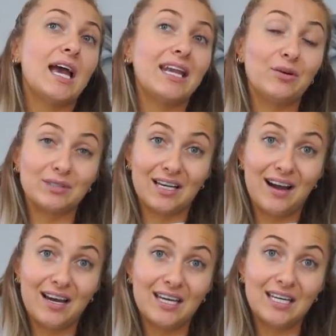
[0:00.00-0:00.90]
and it was a
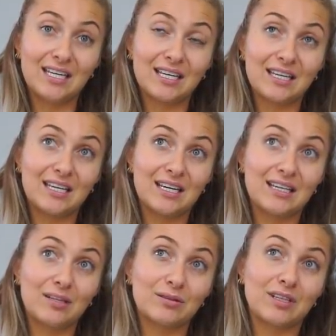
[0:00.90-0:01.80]
hike,
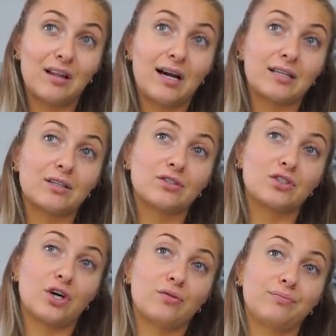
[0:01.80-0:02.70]
and it was a lot,
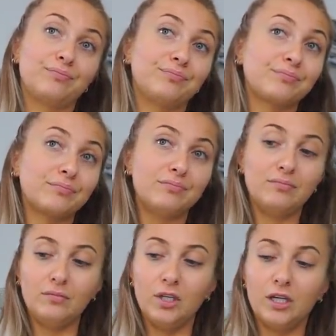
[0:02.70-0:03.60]
so,
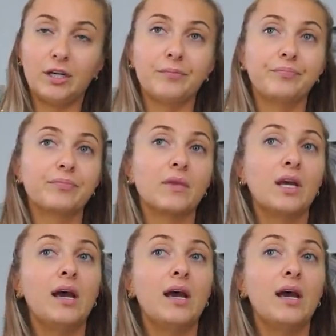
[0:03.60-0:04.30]
you know.